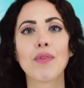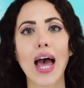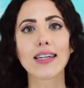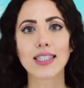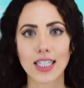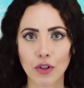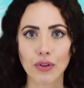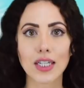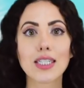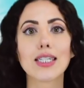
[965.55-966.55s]
as
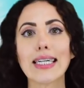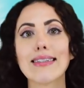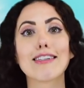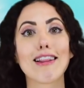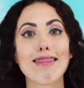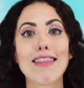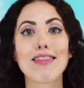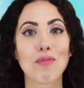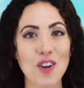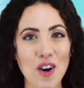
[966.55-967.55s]
synchronicities to let
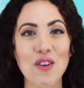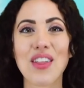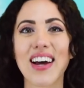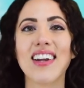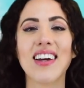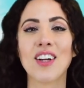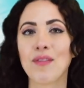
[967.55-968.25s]
them know that